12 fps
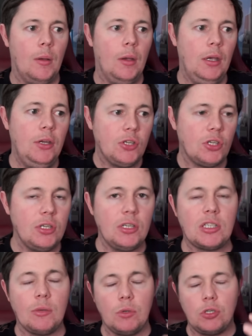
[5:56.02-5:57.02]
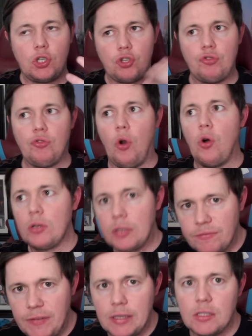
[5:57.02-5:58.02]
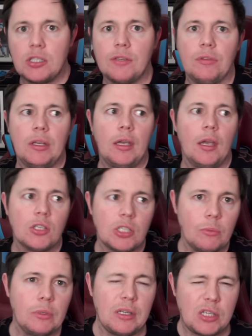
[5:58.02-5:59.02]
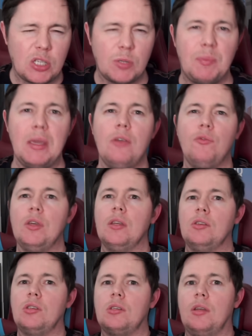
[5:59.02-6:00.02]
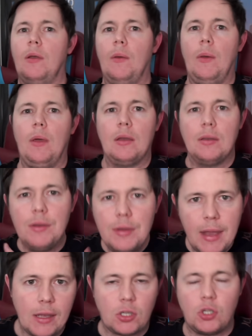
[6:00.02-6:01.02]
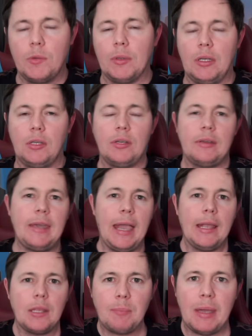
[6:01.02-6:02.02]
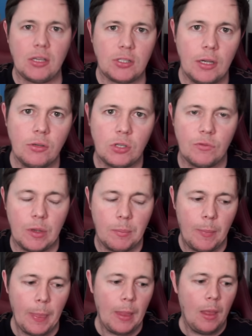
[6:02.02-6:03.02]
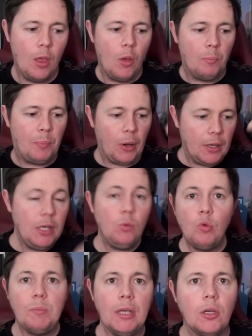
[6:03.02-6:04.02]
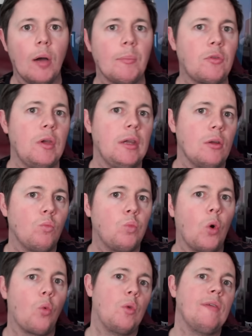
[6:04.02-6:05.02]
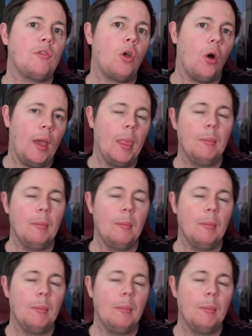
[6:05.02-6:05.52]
He just needs someone strong defensively and someone experienced next to him, I think, to get the best out of him. But he would be an upgrade on what we've got in the